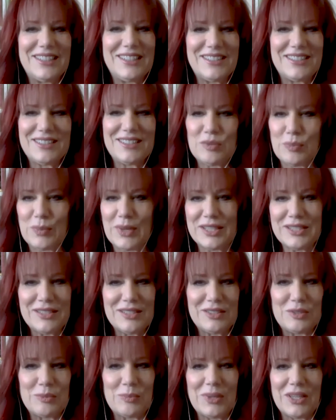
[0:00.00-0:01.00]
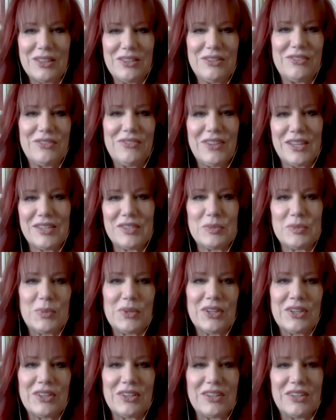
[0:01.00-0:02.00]
just message me through
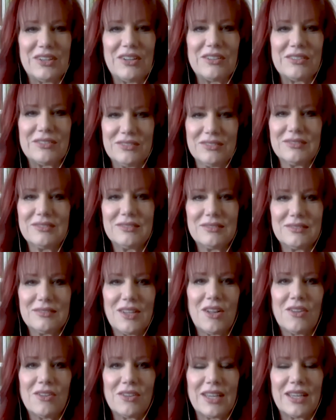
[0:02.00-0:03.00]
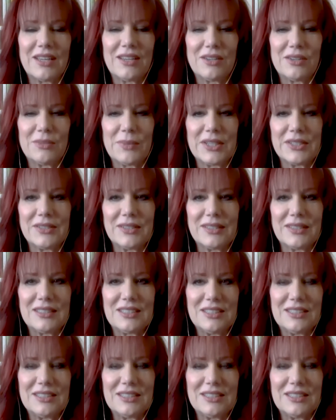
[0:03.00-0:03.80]
Facebook, and I'll get your message.